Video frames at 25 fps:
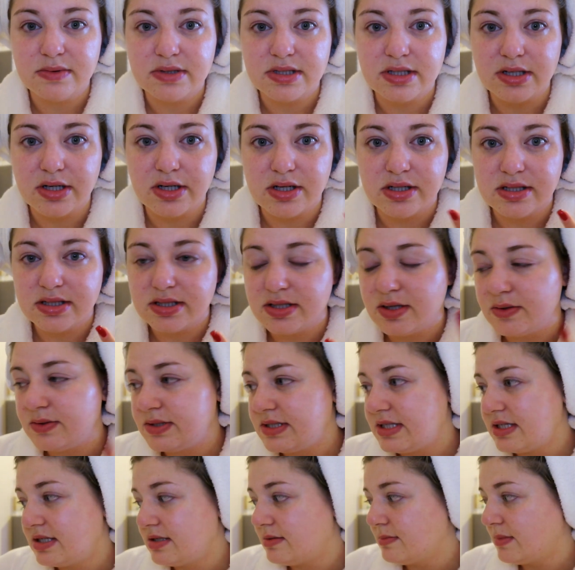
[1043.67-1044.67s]
once it all
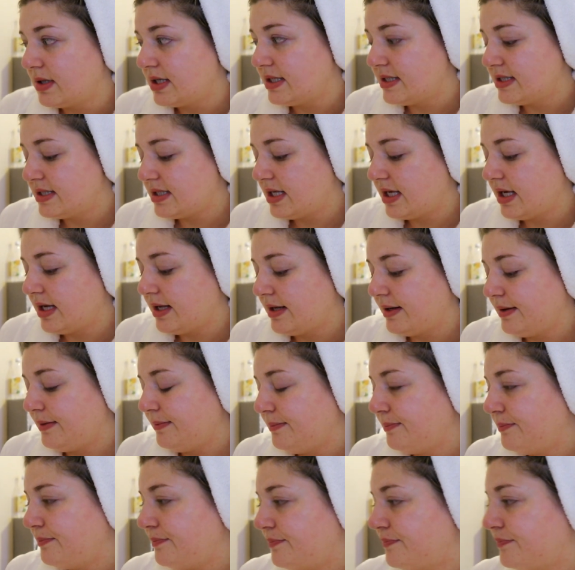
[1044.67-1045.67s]
soaks into my
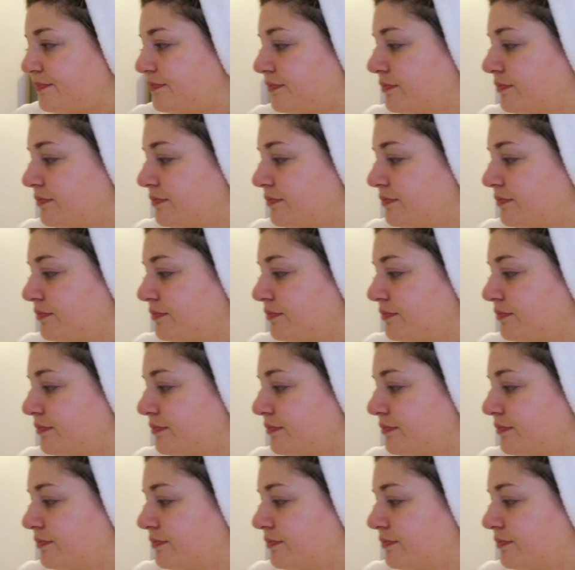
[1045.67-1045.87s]
skin.